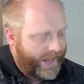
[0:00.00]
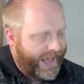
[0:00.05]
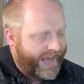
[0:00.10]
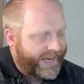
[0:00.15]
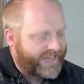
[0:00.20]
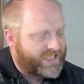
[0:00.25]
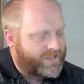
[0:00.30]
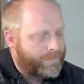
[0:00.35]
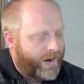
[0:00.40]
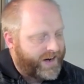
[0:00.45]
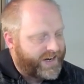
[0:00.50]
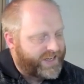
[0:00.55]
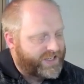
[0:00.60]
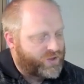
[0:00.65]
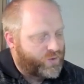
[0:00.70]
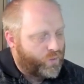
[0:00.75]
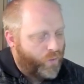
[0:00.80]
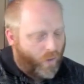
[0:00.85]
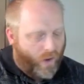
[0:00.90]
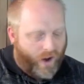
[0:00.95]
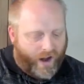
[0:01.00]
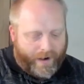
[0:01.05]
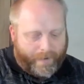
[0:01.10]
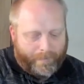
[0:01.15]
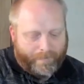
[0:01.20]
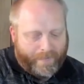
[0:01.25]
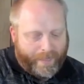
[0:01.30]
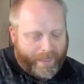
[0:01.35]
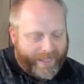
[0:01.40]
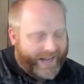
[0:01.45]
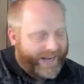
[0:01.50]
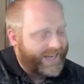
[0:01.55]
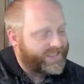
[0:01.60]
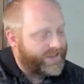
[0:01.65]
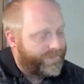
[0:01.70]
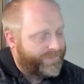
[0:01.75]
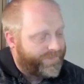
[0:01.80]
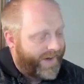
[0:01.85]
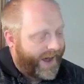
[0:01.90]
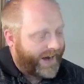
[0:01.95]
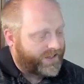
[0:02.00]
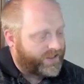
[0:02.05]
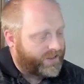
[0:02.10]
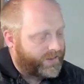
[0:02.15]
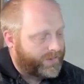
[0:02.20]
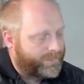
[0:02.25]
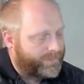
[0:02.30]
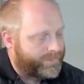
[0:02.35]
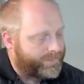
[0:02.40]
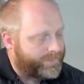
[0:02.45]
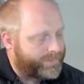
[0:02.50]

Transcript: x minus 1 is a factor